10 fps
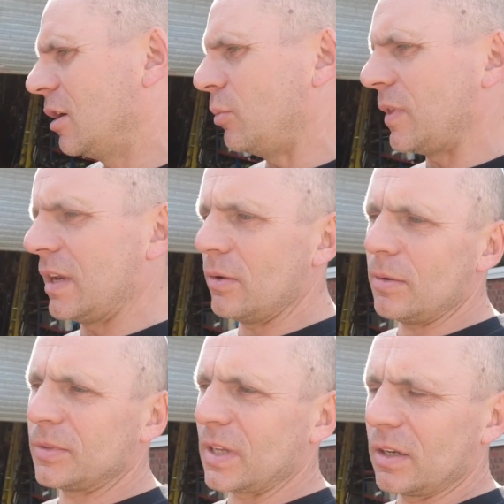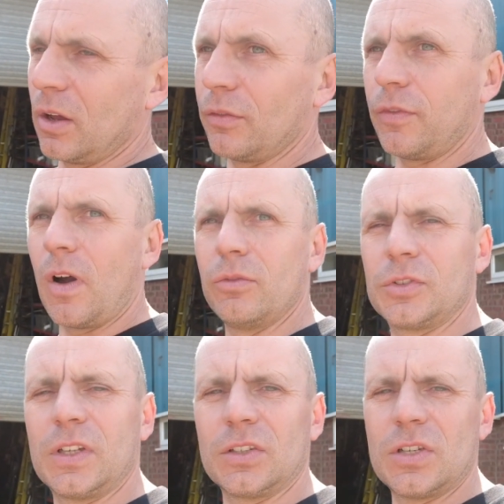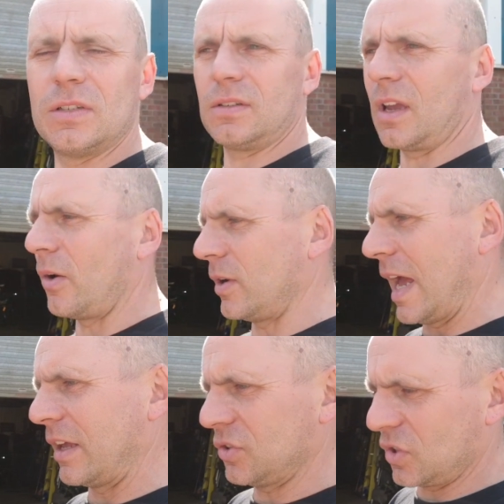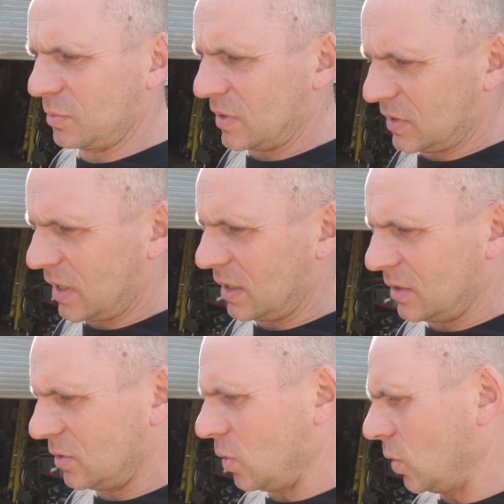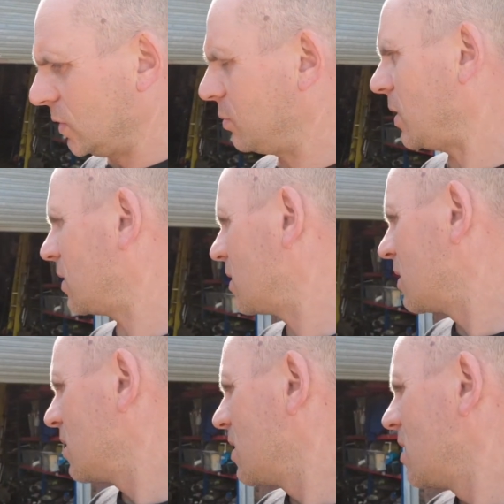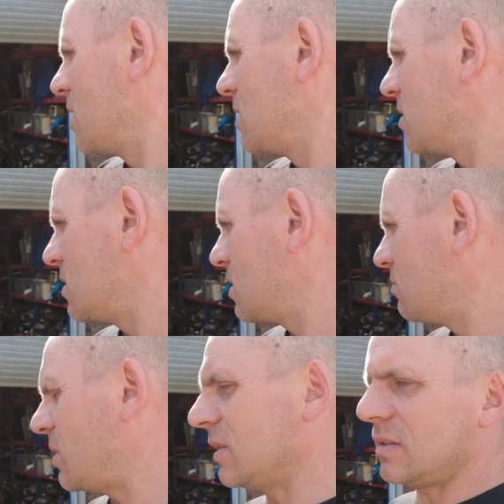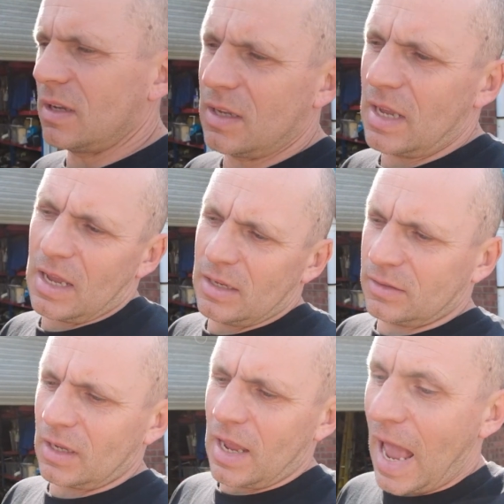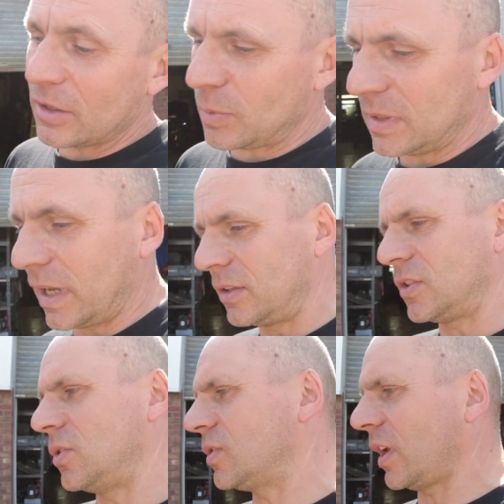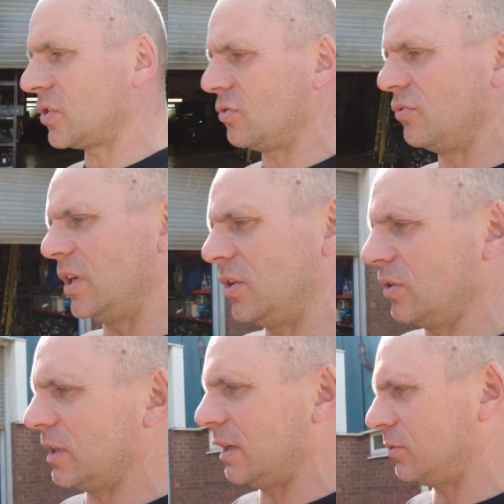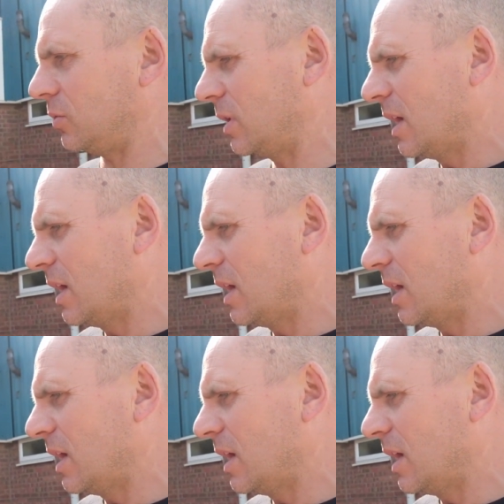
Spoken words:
but then it was done like 5 or 6 years ago, and it has just been sitting indoors, but it has been done to such a really good level.